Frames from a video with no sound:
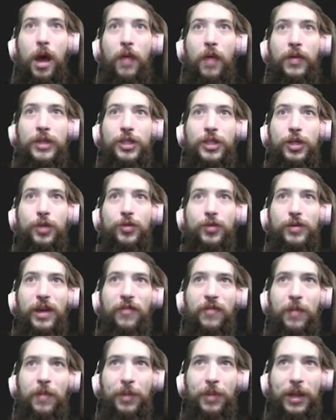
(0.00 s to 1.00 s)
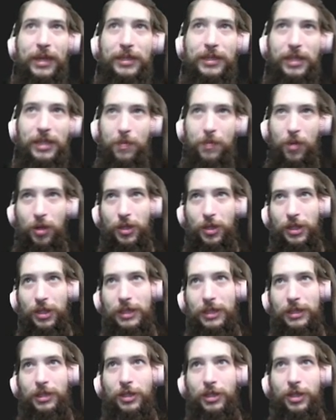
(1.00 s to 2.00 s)
The children have been placed in
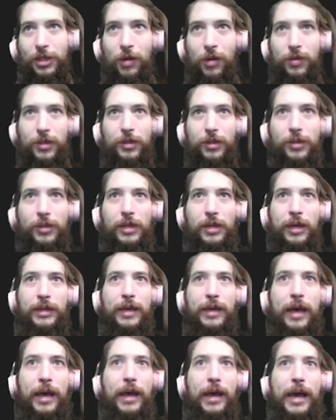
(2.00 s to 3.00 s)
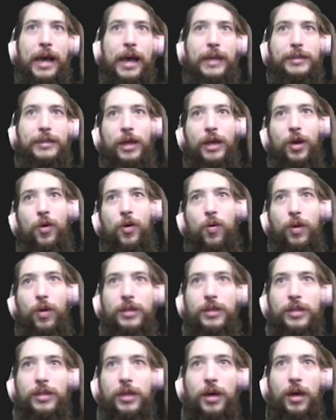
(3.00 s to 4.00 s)
emergency shelters in Tallahassee,
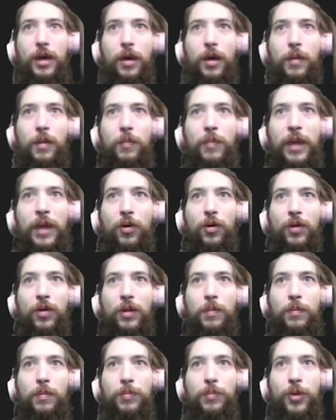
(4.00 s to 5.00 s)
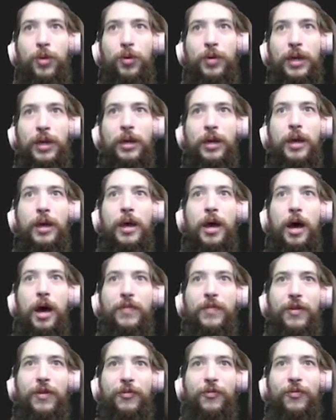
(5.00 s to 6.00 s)
according to Merrill Moody
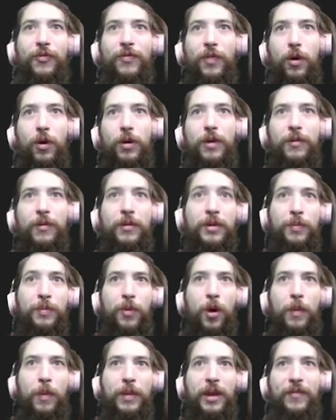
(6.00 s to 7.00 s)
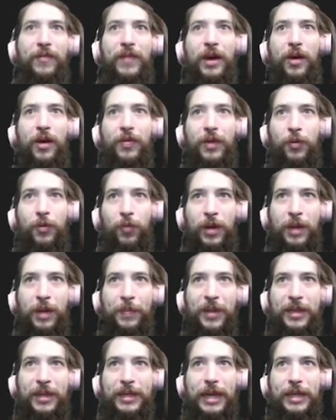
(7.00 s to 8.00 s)
of the Florida Department of Health and
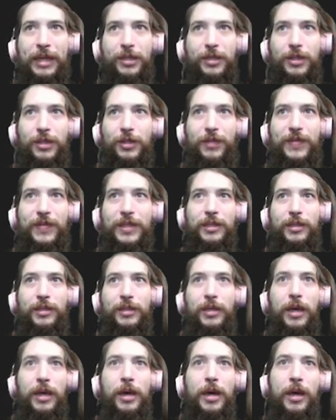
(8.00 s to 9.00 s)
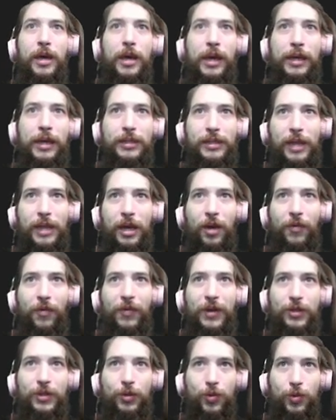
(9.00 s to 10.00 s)
Rehabilitation Services. He said
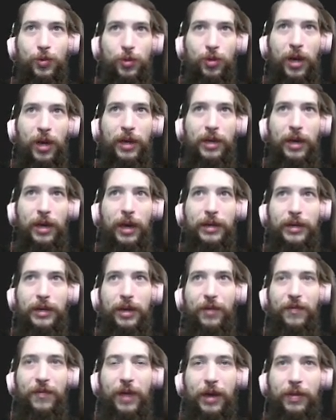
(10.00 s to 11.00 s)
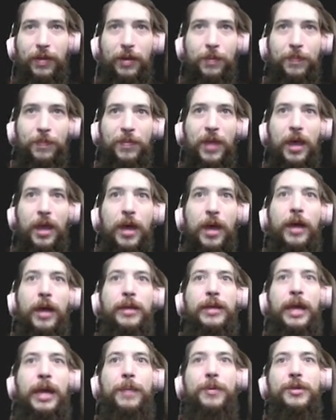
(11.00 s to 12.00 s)
officials were trying to identify them.
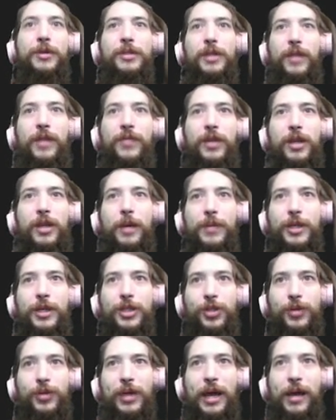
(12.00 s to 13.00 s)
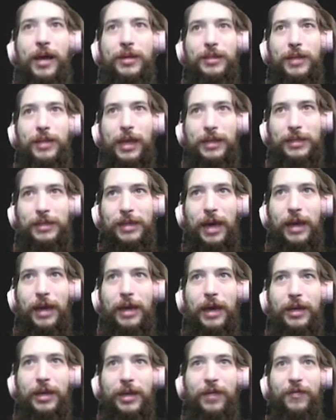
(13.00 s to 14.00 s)
Neighbors of the W Street house last
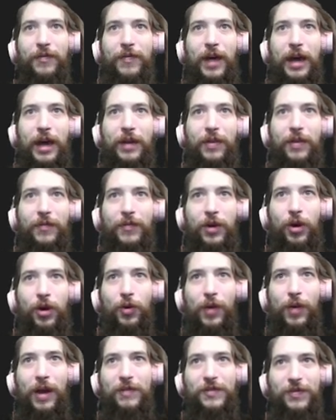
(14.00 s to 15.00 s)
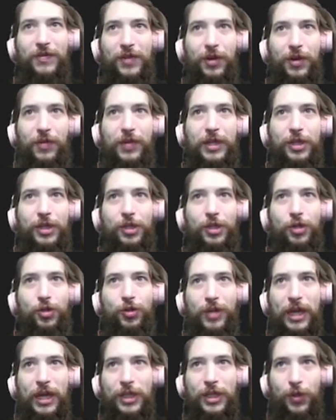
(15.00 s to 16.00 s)
night identified the photographs of 2 of the
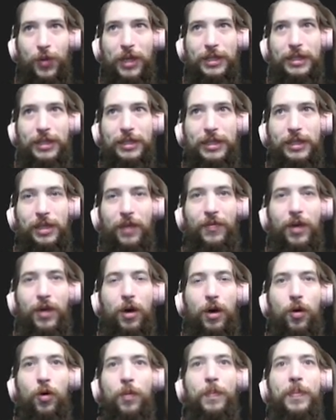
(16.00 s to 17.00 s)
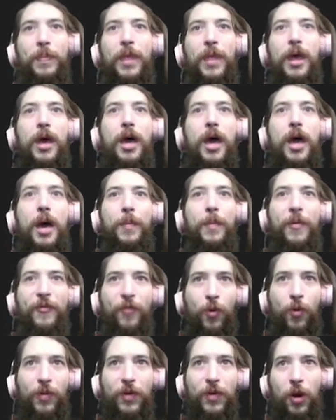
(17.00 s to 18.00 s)
children as residents of the home.
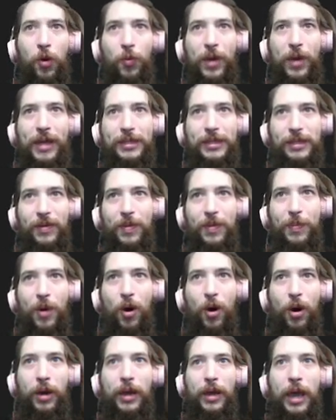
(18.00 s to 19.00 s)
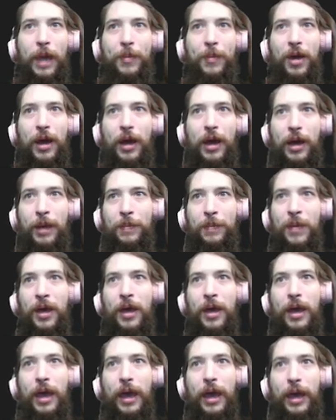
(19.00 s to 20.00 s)
Before their arrest in the park, Abraham
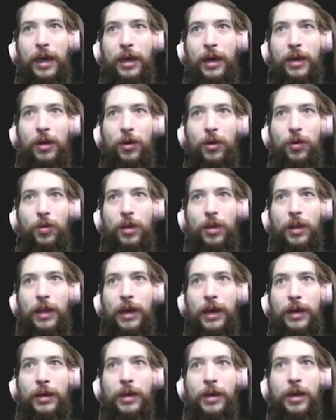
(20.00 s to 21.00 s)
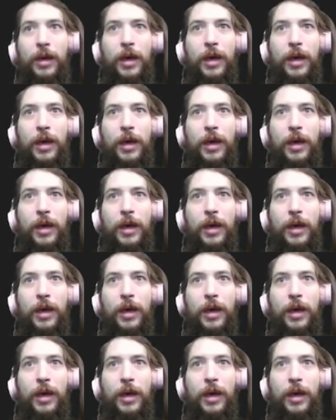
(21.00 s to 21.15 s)
and Hulalan